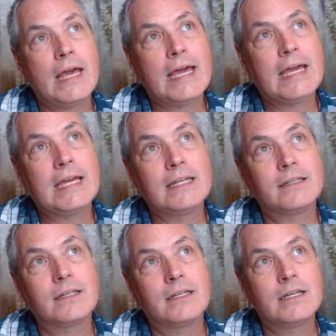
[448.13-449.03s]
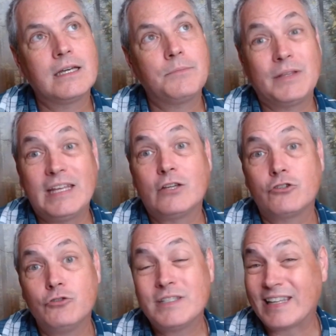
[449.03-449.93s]
And but the
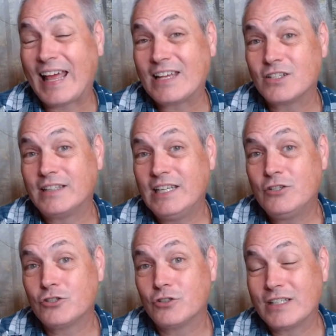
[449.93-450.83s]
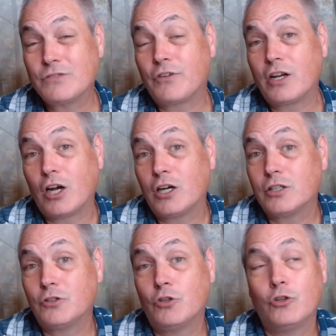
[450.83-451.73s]
issue is that as a teacher, it's very
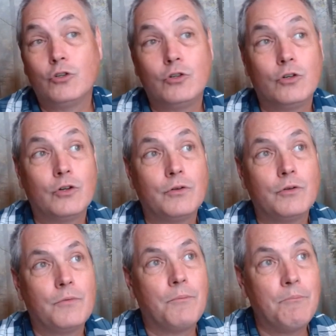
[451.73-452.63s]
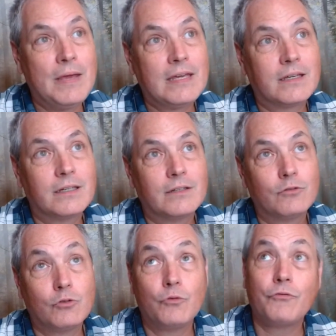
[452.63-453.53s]
hard to
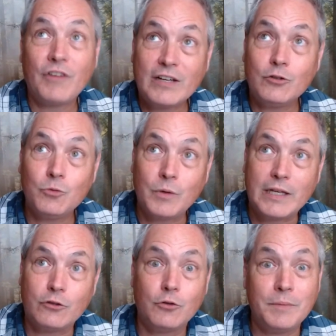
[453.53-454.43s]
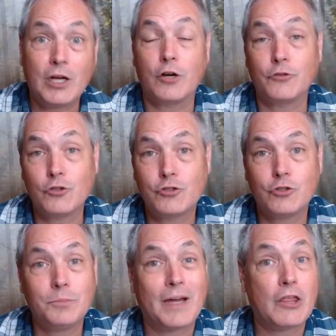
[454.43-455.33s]
find a way to be
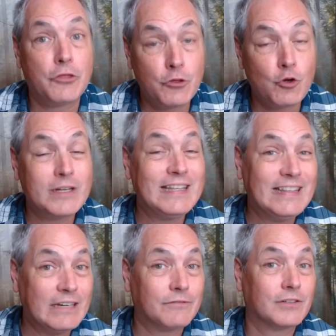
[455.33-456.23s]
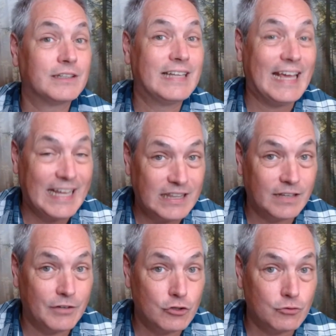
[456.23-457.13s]
understood by 30 different
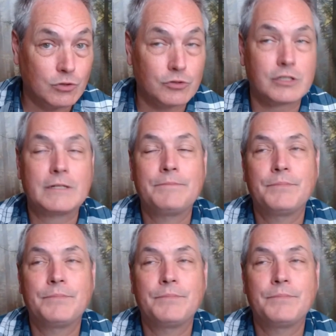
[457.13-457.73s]
individuals.